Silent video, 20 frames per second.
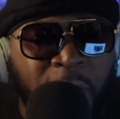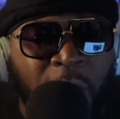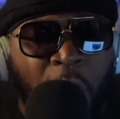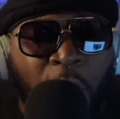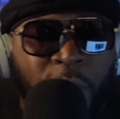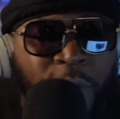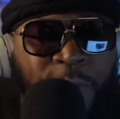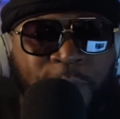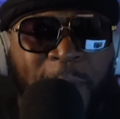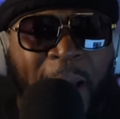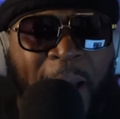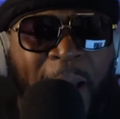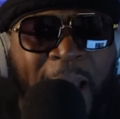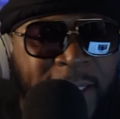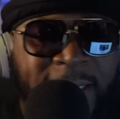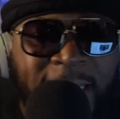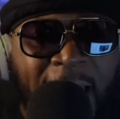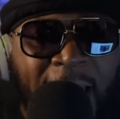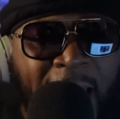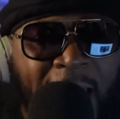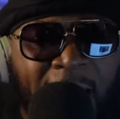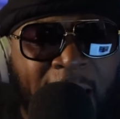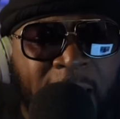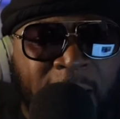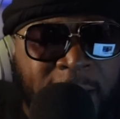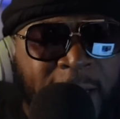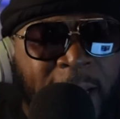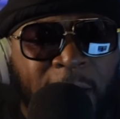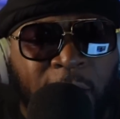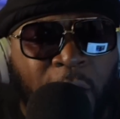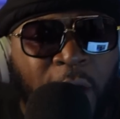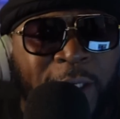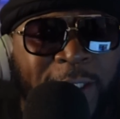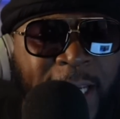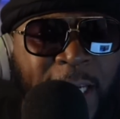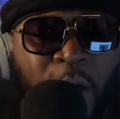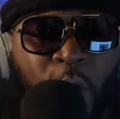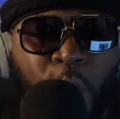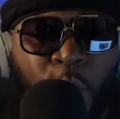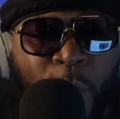on by your side, that it
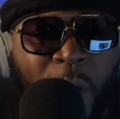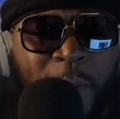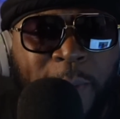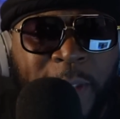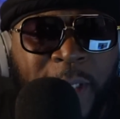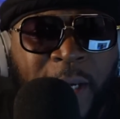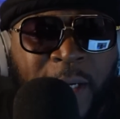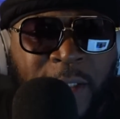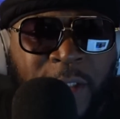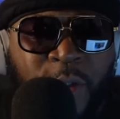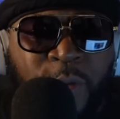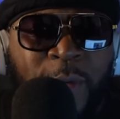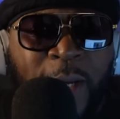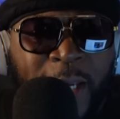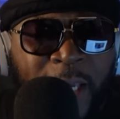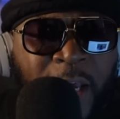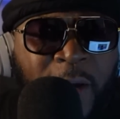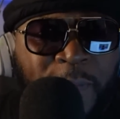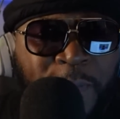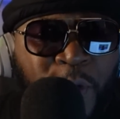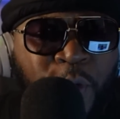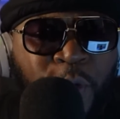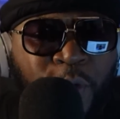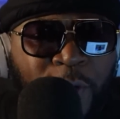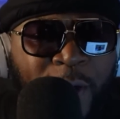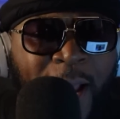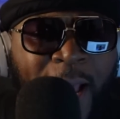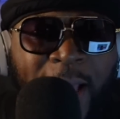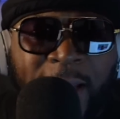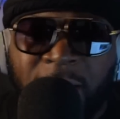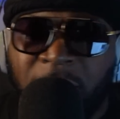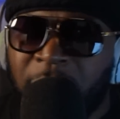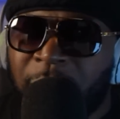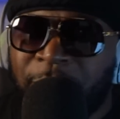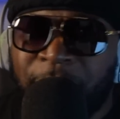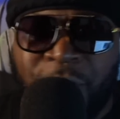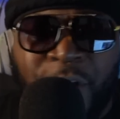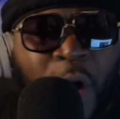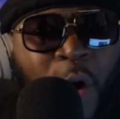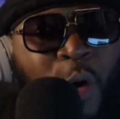take a woman to help you grind up.
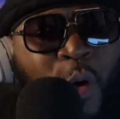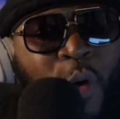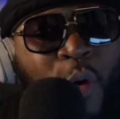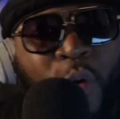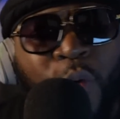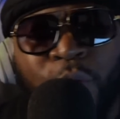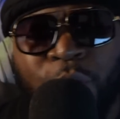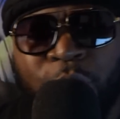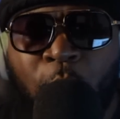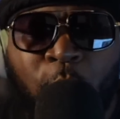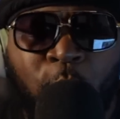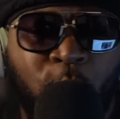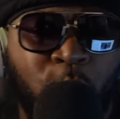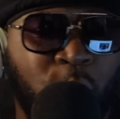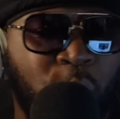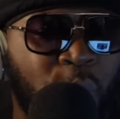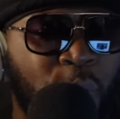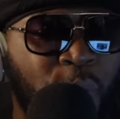No, no,